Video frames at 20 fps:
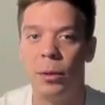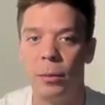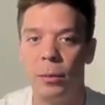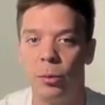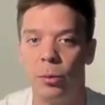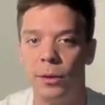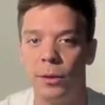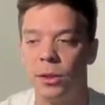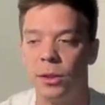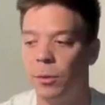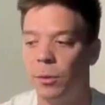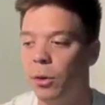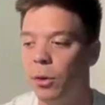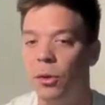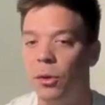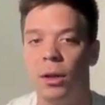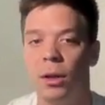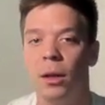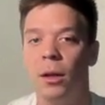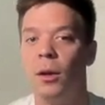people in this
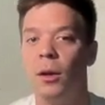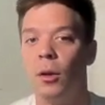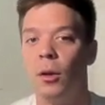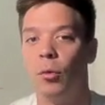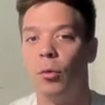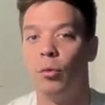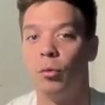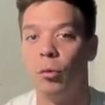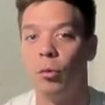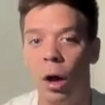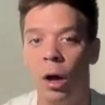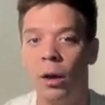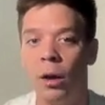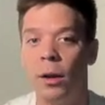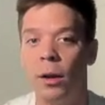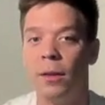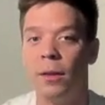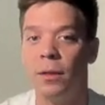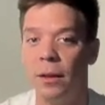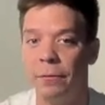community?
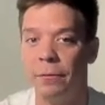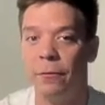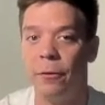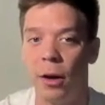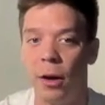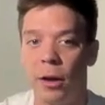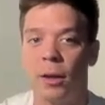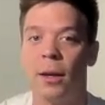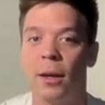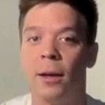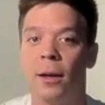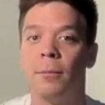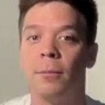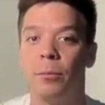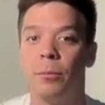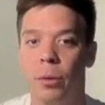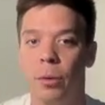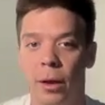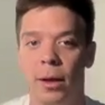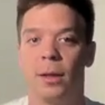Run the
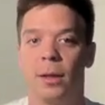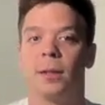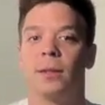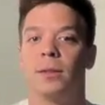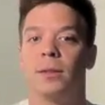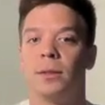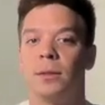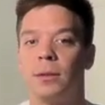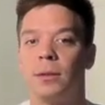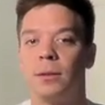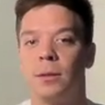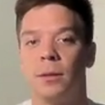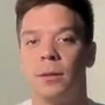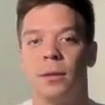fucking plays.